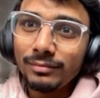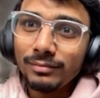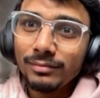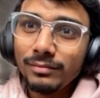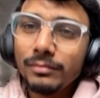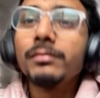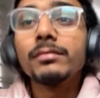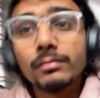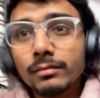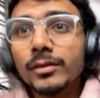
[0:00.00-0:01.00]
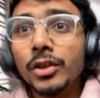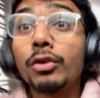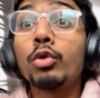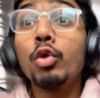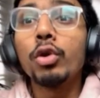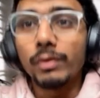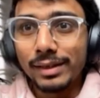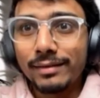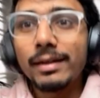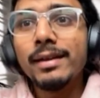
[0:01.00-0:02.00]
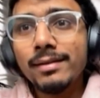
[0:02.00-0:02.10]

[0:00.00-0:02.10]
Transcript: it's a core one, right?